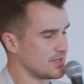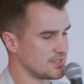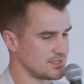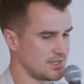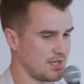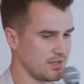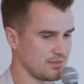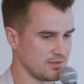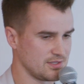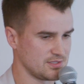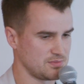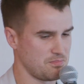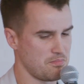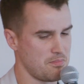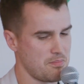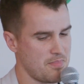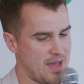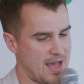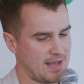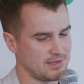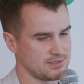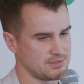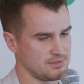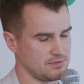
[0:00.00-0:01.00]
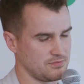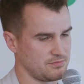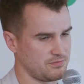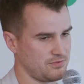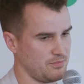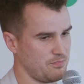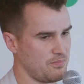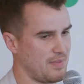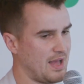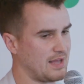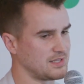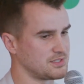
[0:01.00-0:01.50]
It's not this
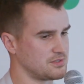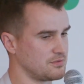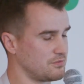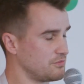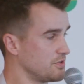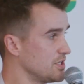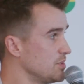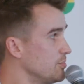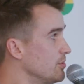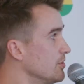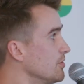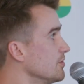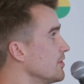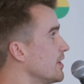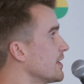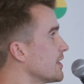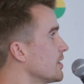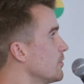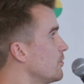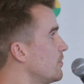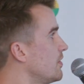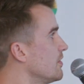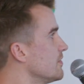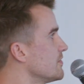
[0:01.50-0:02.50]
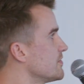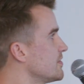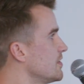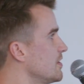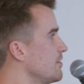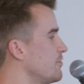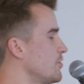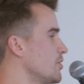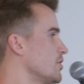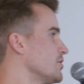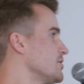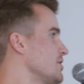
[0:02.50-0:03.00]
massive, massive rebuild like it was
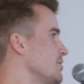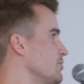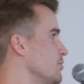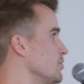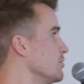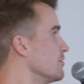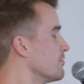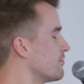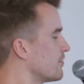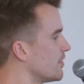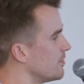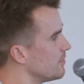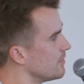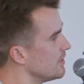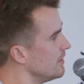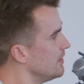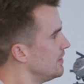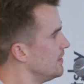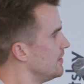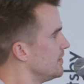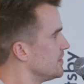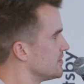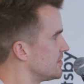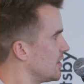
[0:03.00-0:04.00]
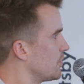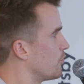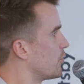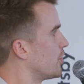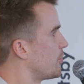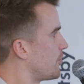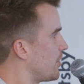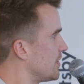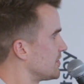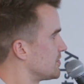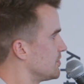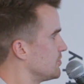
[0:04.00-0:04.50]
if you were to move from, say,
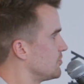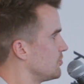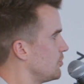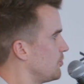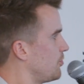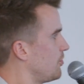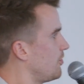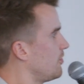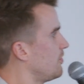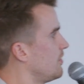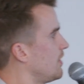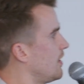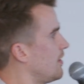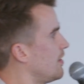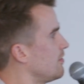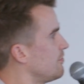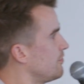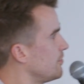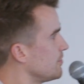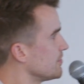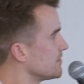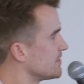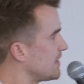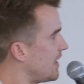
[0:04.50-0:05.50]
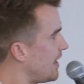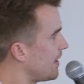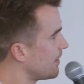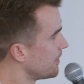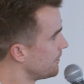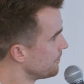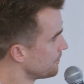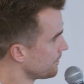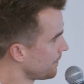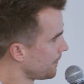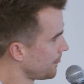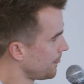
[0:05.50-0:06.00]
WordPress to Drupal full stack.